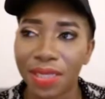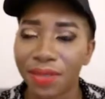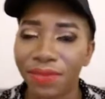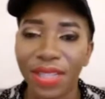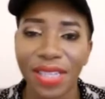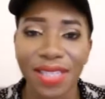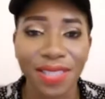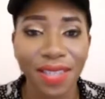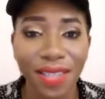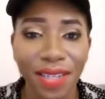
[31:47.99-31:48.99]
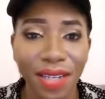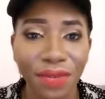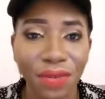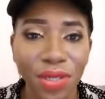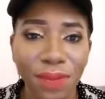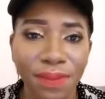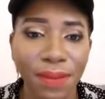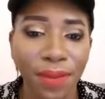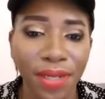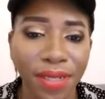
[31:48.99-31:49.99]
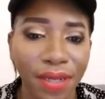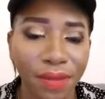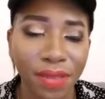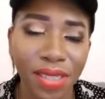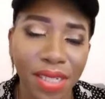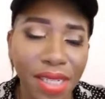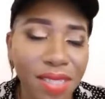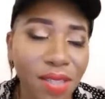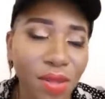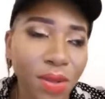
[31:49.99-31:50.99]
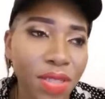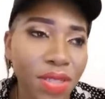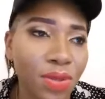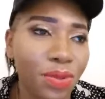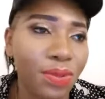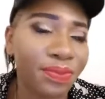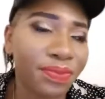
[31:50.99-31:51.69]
In fact, now skincare they even chop my money now. Now that's no easy.